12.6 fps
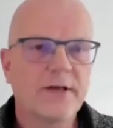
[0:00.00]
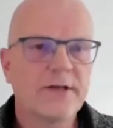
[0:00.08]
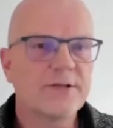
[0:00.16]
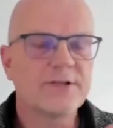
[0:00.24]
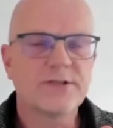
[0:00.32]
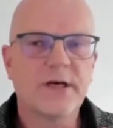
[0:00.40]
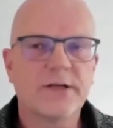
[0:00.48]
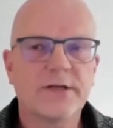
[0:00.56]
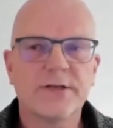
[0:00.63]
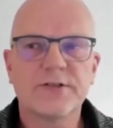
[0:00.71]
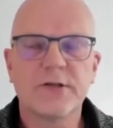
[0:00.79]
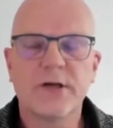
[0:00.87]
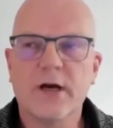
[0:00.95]
that
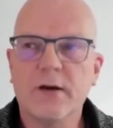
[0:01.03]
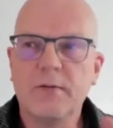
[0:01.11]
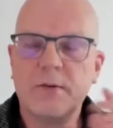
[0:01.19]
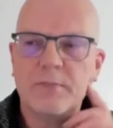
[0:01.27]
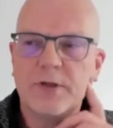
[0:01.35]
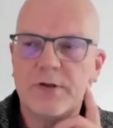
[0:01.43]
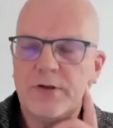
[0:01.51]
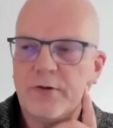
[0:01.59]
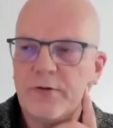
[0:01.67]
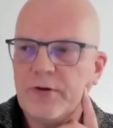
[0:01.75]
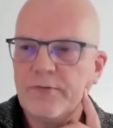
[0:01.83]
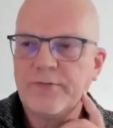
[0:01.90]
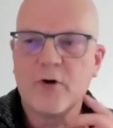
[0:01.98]
is
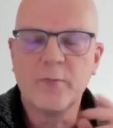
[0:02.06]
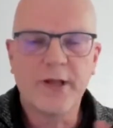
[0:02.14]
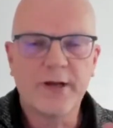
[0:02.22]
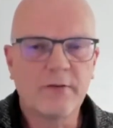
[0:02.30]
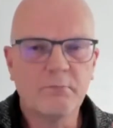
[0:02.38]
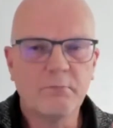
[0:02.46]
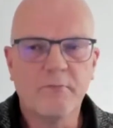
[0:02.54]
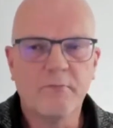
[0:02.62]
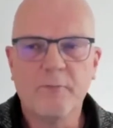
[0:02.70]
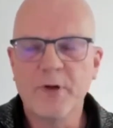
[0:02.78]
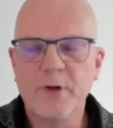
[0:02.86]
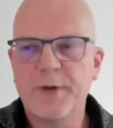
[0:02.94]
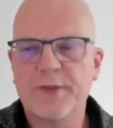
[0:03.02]
you formulated
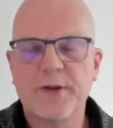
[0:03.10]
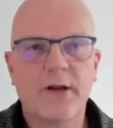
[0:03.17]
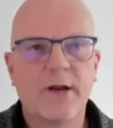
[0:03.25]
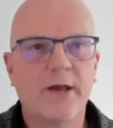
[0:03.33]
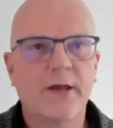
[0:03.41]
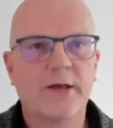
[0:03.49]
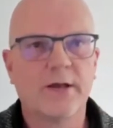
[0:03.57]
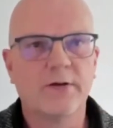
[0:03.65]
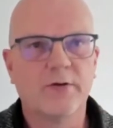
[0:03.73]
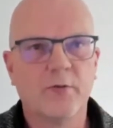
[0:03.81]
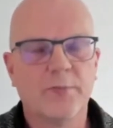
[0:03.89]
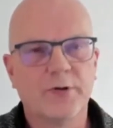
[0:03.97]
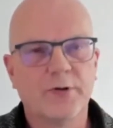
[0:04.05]
much better than I can
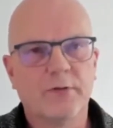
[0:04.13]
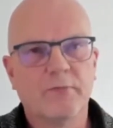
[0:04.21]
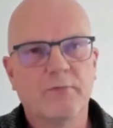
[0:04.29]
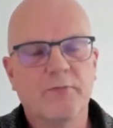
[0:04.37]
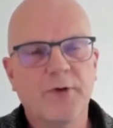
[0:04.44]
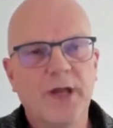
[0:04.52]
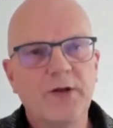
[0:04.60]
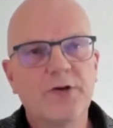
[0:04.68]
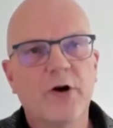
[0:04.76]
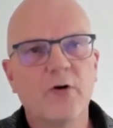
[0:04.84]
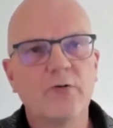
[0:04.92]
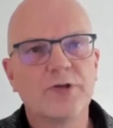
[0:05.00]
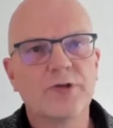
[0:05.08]
do, but we
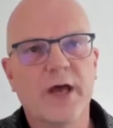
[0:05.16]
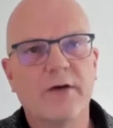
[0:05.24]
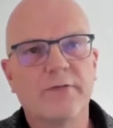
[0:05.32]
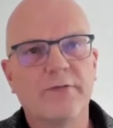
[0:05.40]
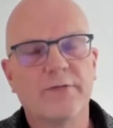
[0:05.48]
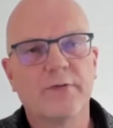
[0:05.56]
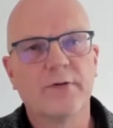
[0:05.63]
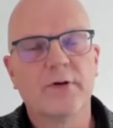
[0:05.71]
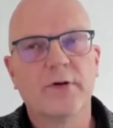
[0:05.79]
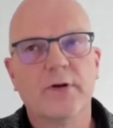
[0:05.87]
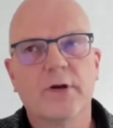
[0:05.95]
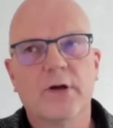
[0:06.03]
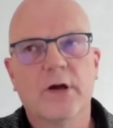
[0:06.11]
don't have
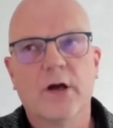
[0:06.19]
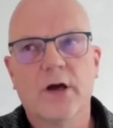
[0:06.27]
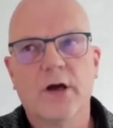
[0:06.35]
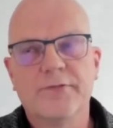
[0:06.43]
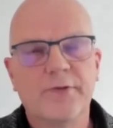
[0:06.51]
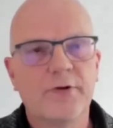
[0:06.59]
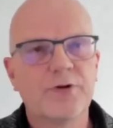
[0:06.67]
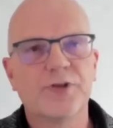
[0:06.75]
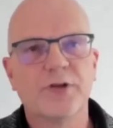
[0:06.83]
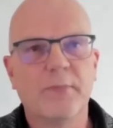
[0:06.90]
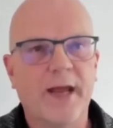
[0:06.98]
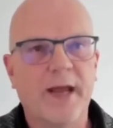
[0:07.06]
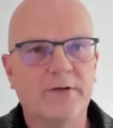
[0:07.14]

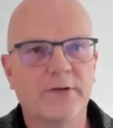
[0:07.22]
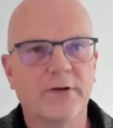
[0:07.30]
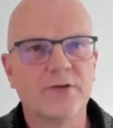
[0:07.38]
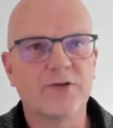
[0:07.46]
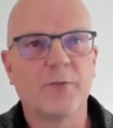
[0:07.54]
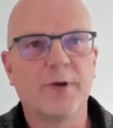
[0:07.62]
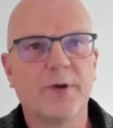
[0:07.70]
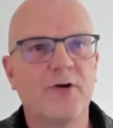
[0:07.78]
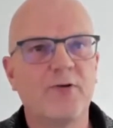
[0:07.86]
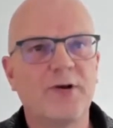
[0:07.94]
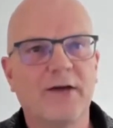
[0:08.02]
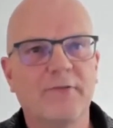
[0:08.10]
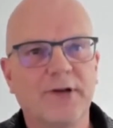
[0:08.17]
version maintenance. So we
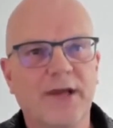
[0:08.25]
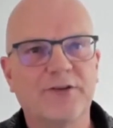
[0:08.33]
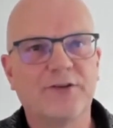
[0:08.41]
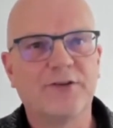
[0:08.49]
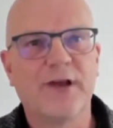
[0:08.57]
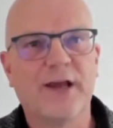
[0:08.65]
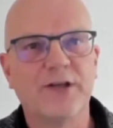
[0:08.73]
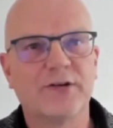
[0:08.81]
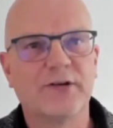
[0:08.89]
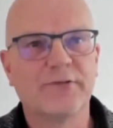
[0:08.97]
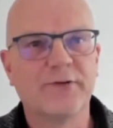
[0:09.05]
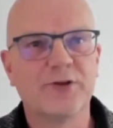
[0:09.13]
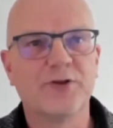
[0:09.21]
don't have an iteration
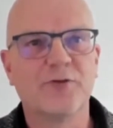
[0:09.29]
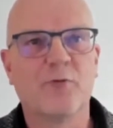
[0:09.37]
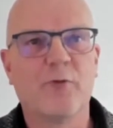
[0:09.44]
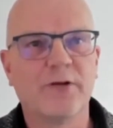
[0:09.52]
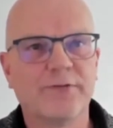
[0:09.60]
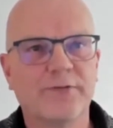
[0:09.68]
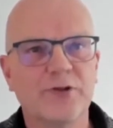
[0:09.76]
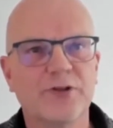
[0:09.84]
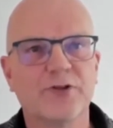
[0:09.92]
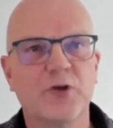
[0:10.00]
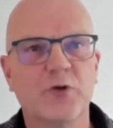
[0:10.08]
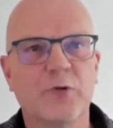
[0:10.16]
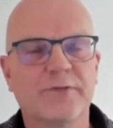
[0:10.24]
of version 1,
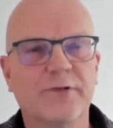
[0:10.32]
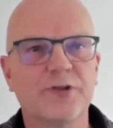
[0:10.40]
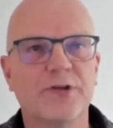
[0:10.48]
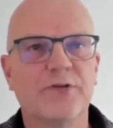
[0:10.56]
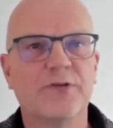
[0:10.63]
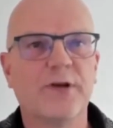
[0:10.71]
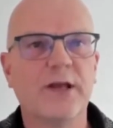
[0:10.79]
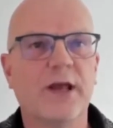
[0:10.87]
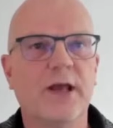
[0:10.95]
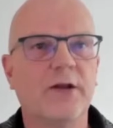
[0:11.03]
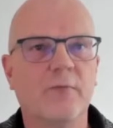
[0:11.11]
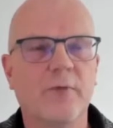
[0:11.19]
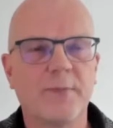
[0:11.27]
version 2, or version 3
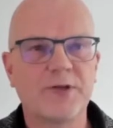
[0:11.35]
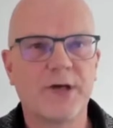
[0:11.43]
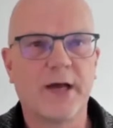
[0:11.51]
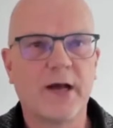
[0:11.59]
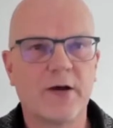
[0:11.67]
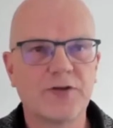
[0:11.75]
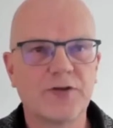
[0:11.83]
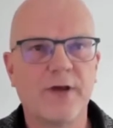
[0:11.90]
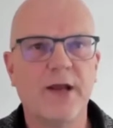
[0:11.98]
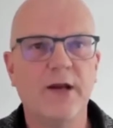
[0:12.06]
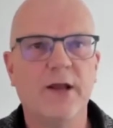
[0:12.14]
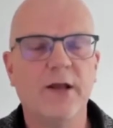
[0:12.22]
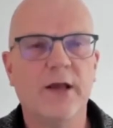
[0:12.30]
in the website. Our
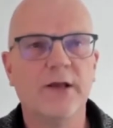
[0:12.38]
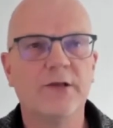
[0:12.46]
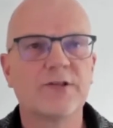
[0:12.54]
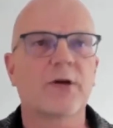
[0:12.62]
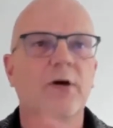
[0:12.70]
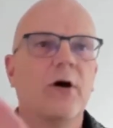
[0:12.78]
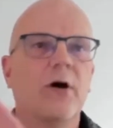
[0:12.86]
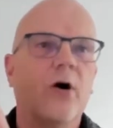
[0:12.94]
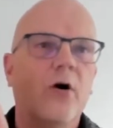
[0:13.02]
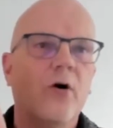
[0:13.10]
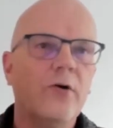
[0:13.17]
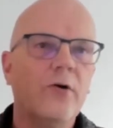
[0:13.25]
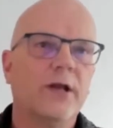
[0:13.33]
training is
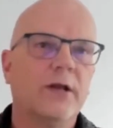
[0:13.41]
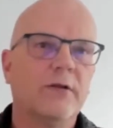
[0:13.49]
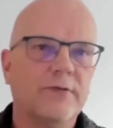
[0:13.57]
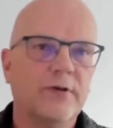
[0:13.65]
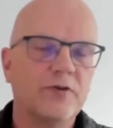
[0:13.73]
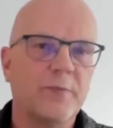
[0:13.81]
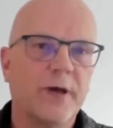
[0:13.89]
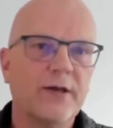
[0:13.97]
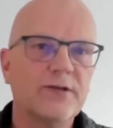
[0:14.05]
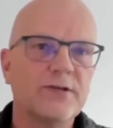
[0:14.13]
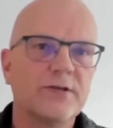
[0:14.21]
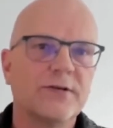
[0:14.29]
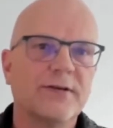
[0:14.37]
only in
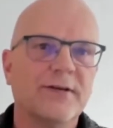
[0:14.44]
FuseBase,